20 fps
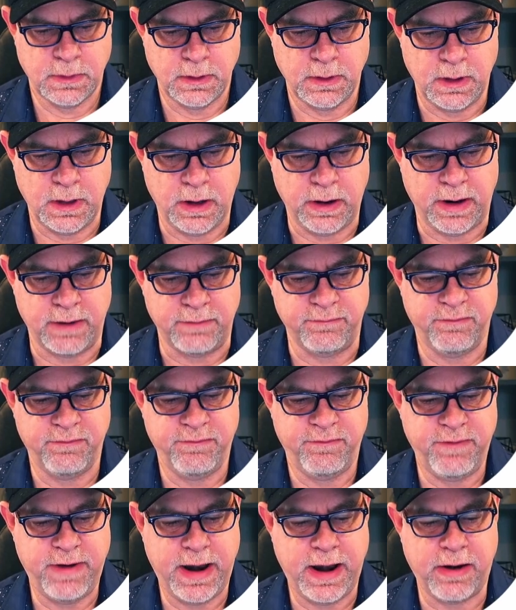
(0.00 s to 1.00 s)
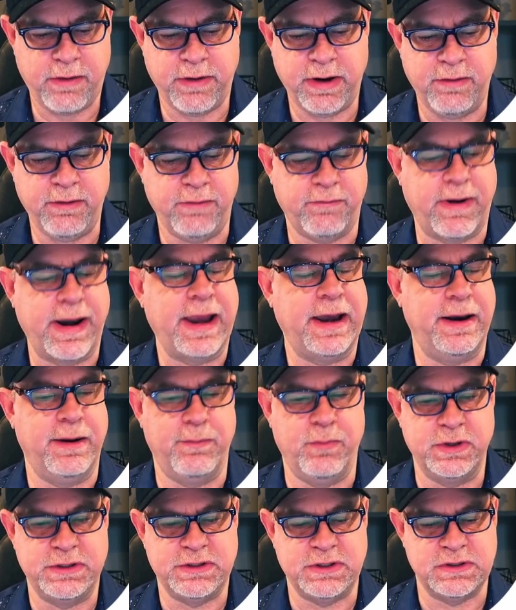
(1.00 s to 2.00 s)
All right, very
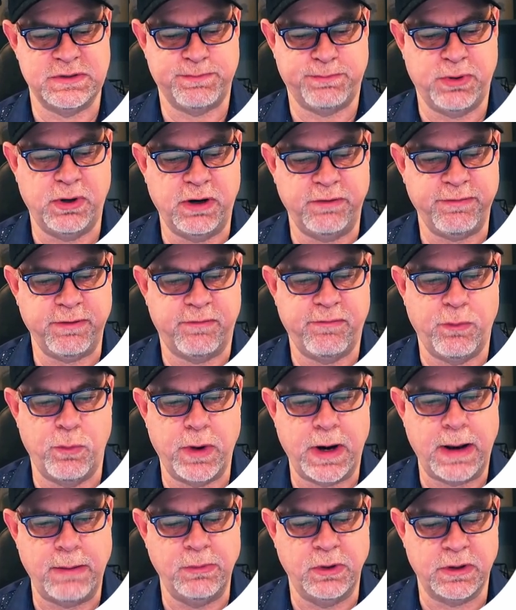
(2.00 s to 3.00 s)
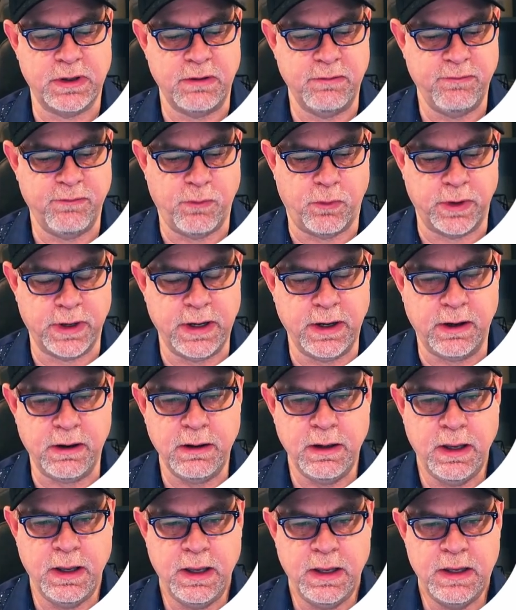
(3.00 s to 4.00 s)
random, which is perfect for what I'm looking for here.
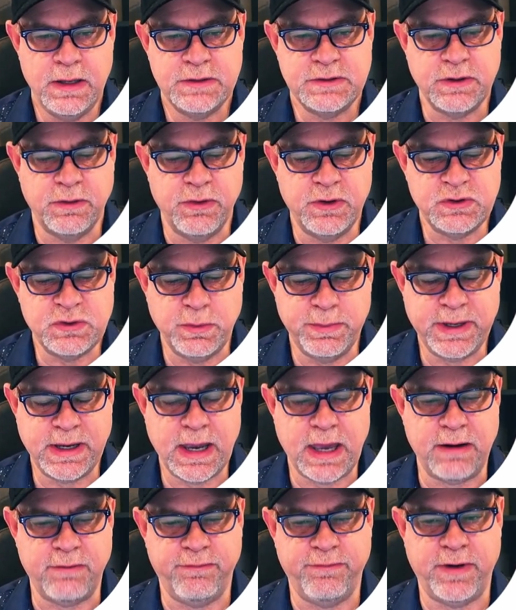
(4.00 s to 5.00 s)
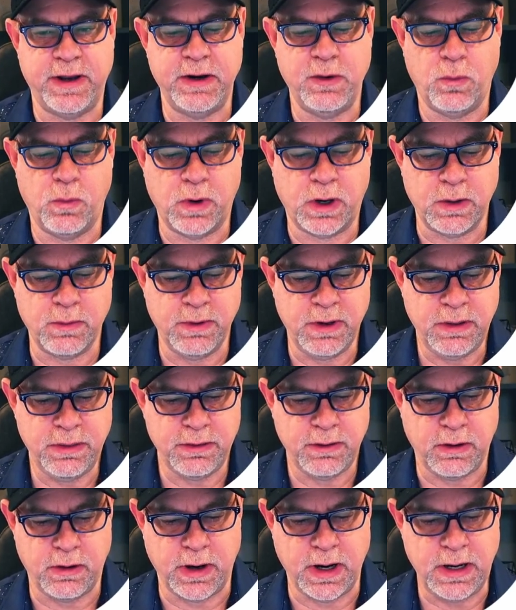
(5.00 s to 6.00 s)
So this will be kind of fun to work with,
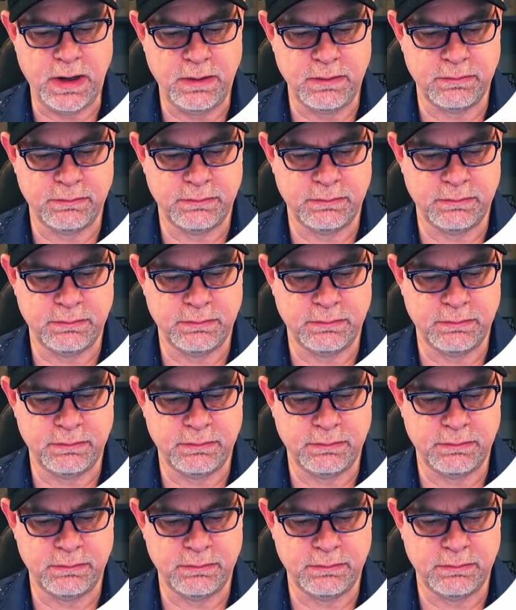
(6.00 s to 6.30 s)
all right?